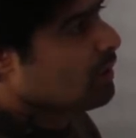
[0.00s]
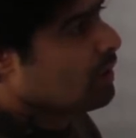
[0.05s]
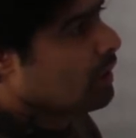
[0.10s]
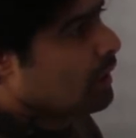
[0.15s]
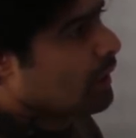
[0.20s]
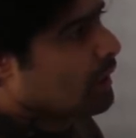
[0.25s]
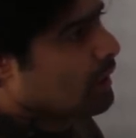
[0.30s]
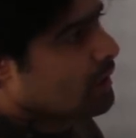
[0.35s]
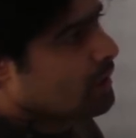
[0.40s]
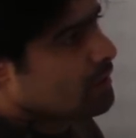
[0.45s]

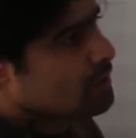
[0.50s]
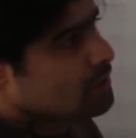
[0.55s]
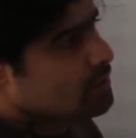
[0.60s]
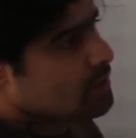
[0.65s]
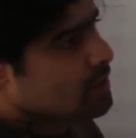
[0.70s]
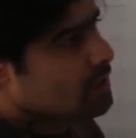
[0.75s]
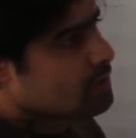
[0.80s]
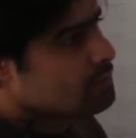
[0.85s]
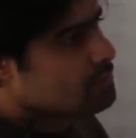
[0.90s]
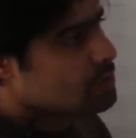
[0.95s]
in
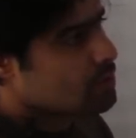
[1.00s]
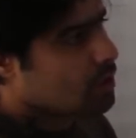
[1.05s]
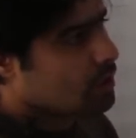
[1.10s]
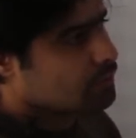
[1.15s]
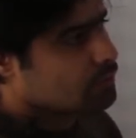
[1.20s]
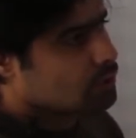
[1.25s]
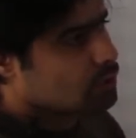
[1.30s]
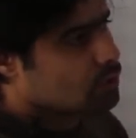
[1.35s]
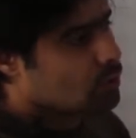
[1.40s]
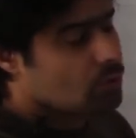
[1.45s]
terms
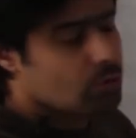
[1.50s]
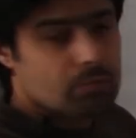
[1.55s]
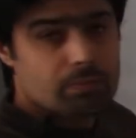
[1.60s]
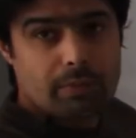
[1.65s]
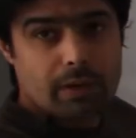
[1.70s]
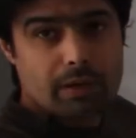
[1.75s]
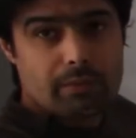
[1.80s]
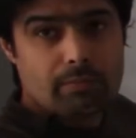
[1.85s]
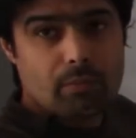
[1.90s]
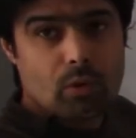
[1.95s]
of joule
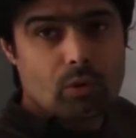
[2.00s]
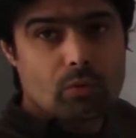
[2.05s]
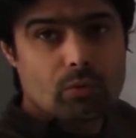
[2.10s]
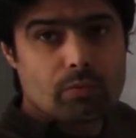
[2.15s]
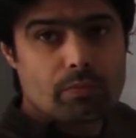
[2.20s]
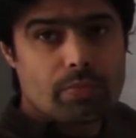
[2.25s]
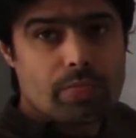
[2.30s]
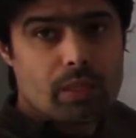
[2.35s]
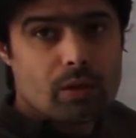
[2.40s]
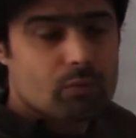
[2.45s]
per mole.
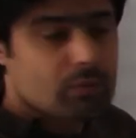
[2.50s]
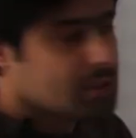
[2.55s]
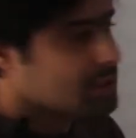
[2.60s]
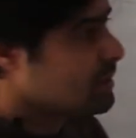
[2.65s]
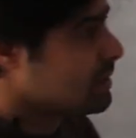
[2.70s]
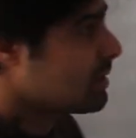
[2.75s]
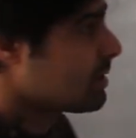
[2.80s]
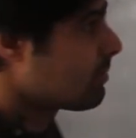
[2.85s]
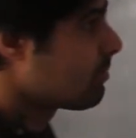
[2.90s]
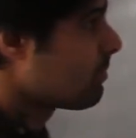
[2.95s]
What does it